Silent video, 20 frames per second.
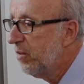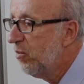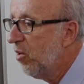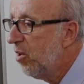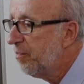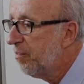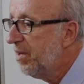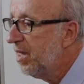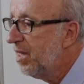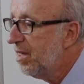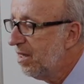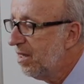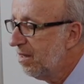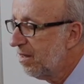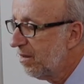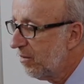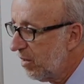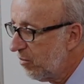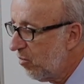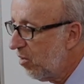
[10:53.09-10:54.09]
won't be
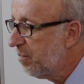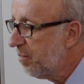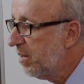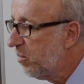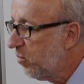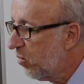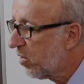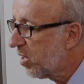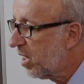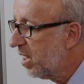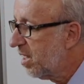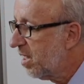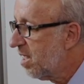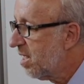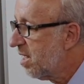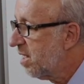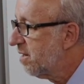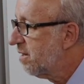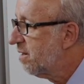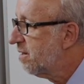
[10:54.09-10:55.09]
working
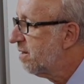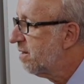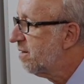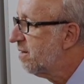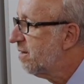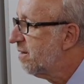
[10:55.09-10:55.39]
on